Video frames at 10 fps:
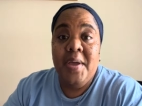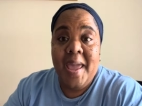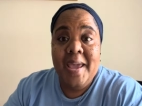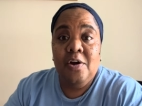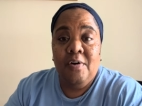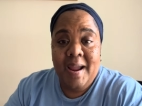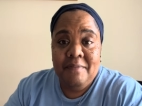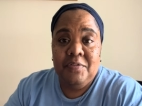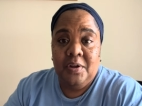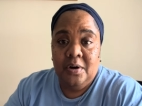a
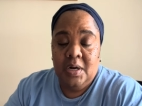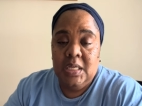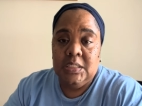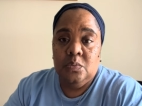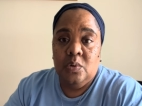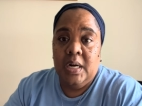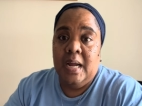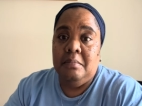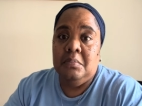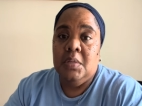crafter is what
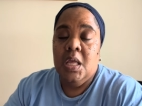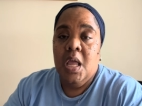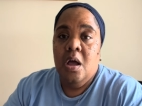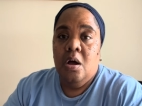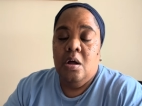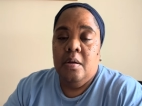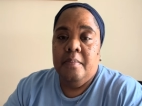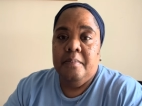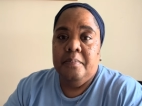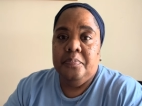I'm
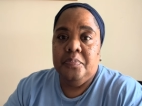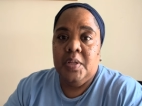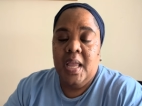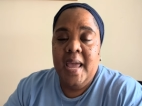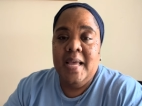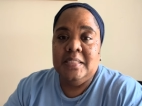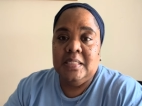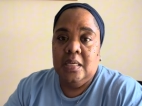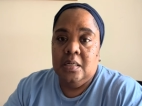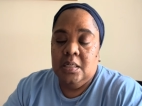
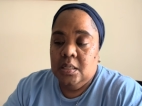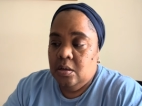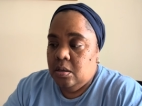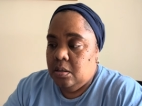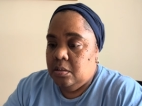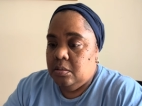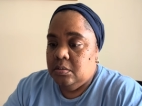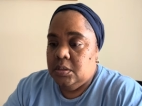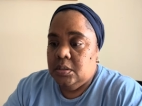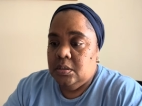asking.
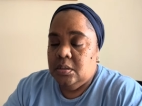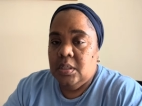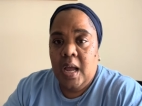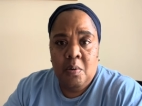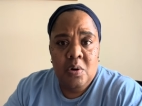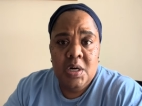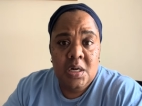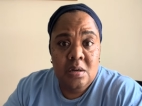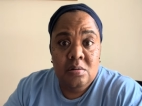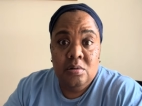I want to
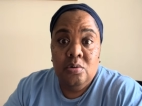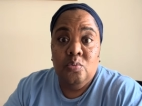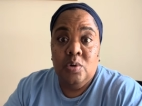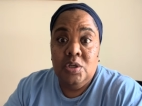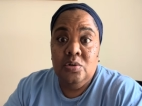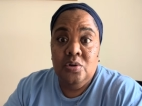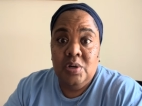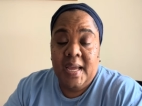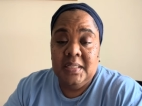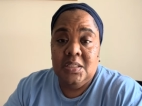know, what do you
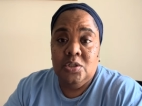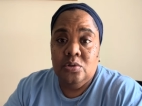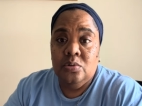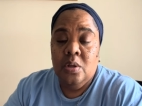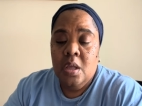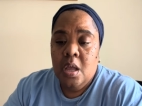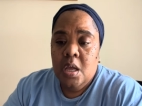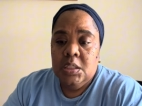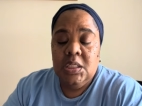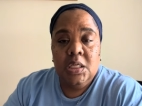like to do
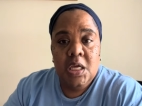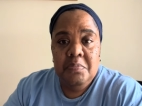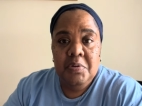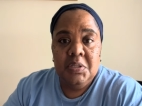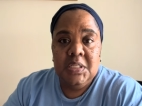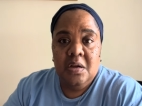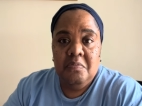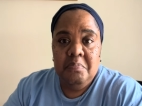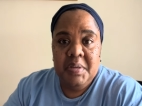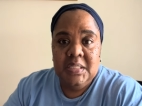to keep
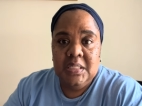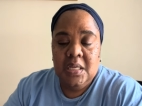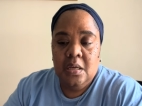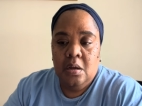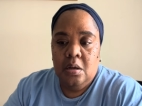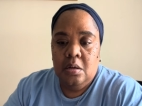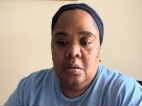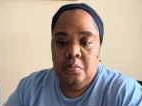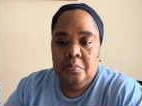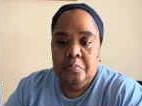yourself busy?
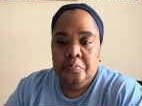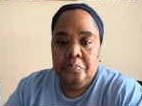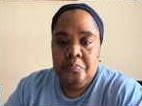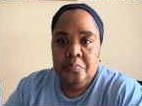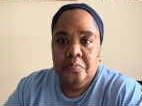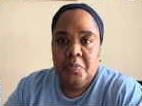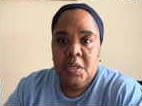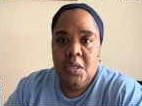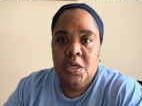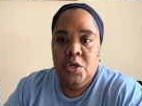
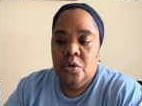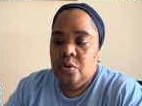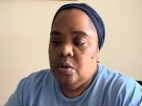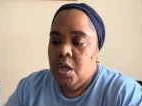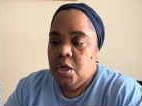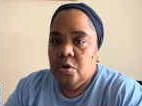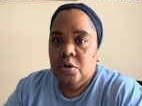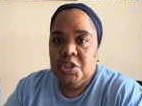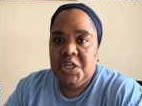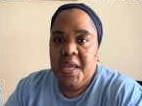You know,
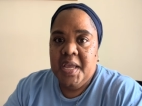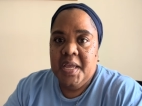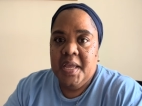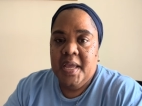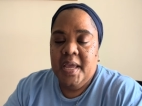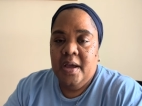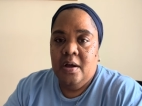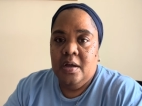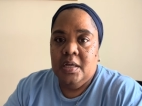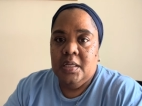crochet
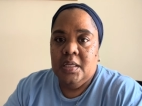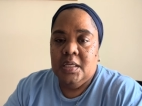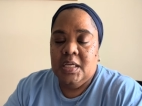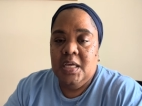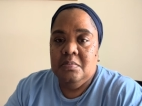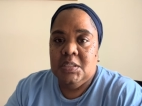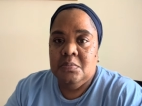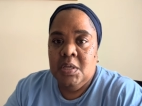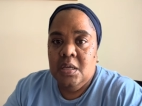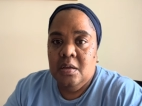keeps
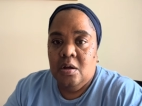me,